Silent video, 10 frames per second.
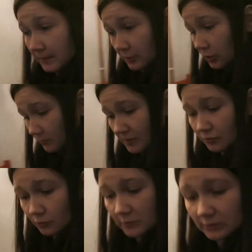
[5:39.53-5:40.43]
i can't be
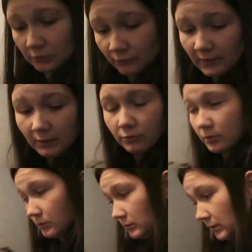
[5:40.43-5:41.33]
sorting stuff out
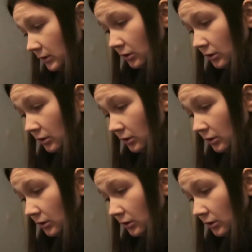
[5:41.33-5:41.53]
because I